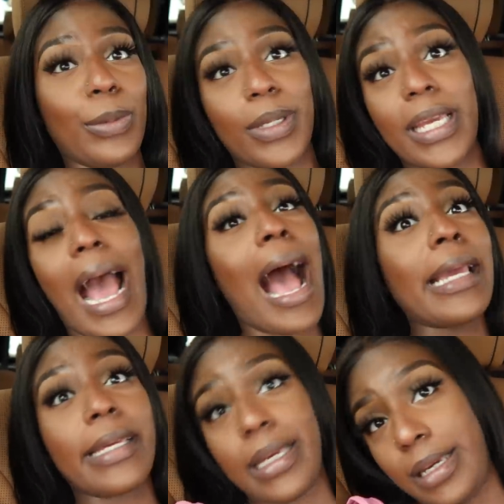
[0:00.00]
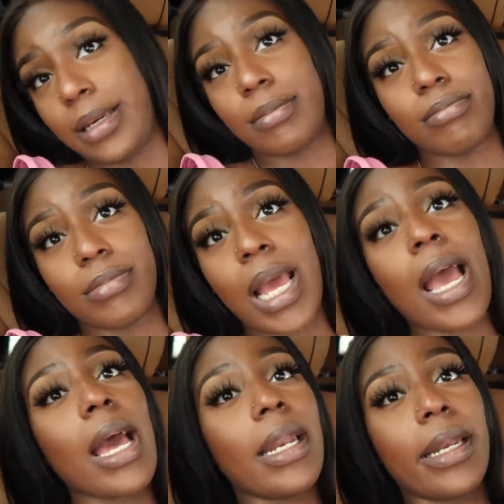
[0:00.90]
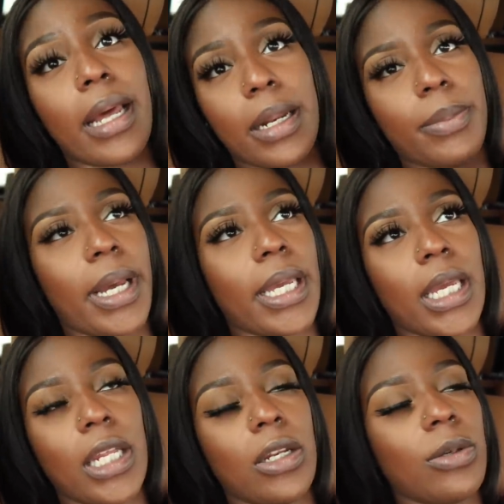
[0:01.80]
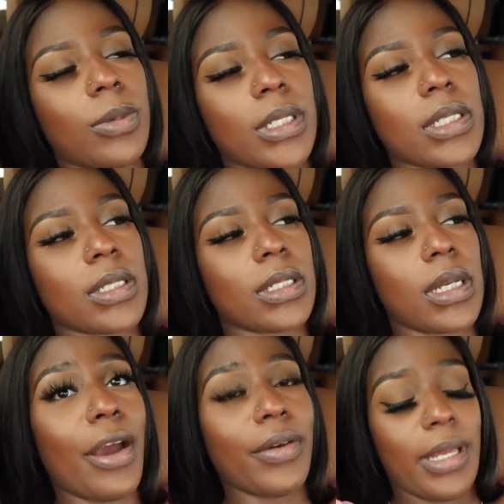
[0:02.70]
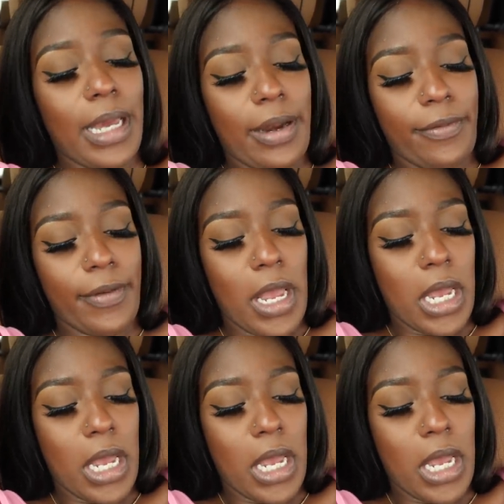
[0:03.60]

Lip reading: low-key high-key not buying any new ones. I already gotta